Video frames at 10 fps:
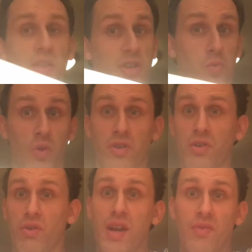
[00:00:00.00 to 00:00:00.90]
This works
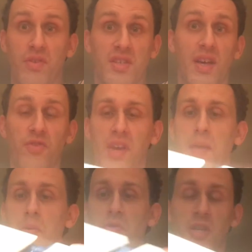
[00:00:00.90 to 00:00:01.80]
great. The stuff you gave
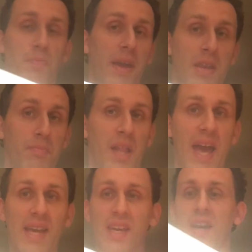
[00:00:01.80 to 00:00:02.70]
me was just painted black.